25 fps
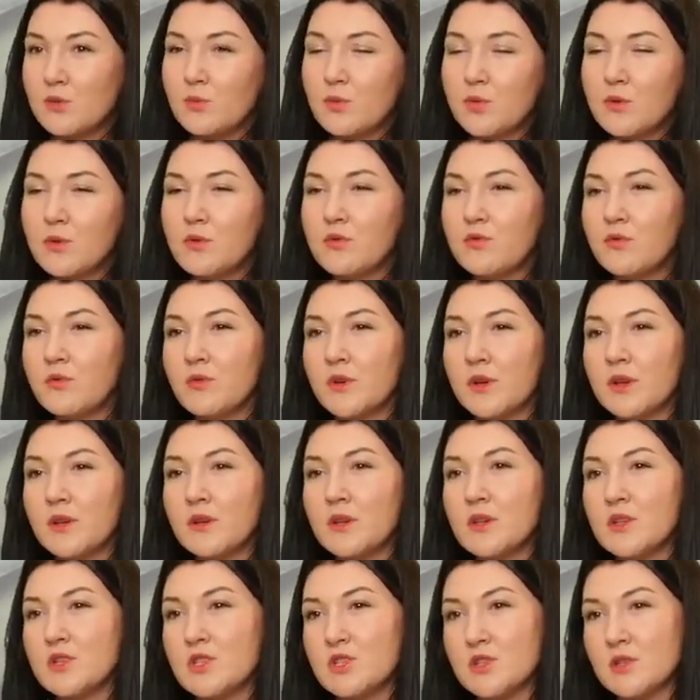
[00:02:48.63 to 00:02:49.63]
employ foreign
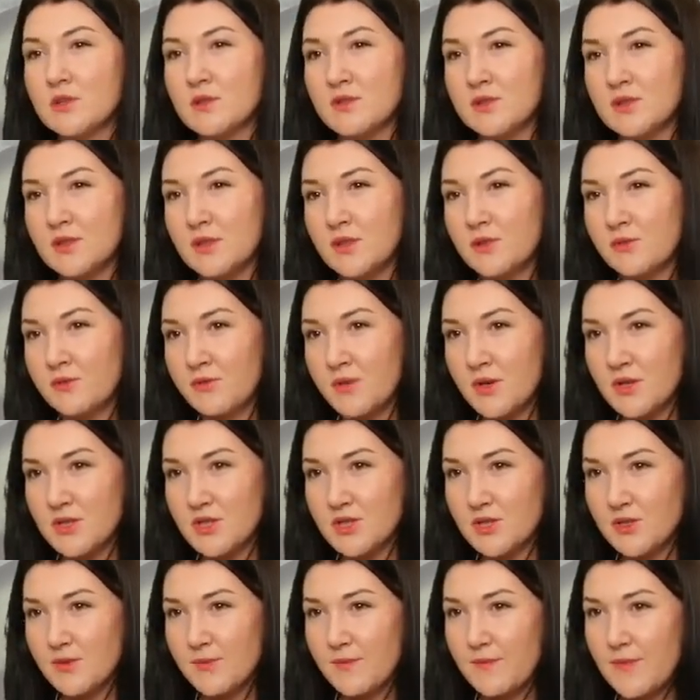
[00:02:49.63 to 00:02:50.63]
nationals in
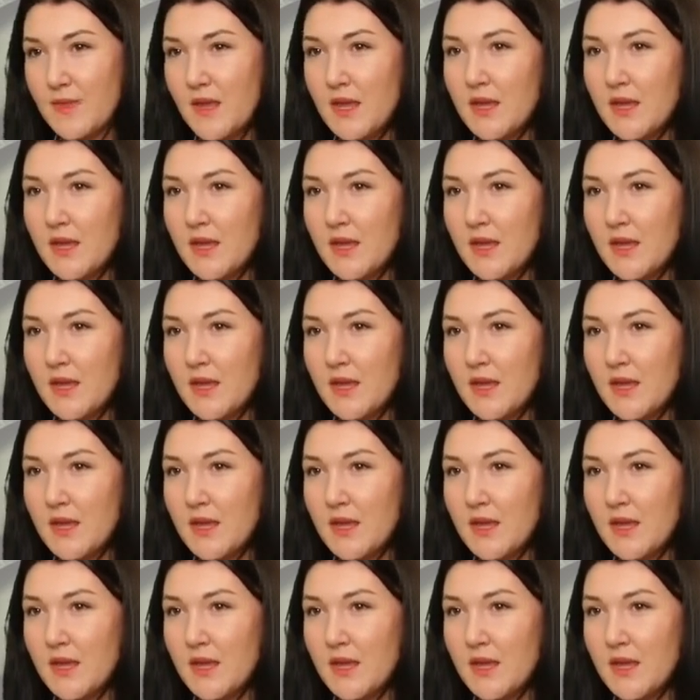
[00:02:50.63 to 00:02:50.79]
Russia.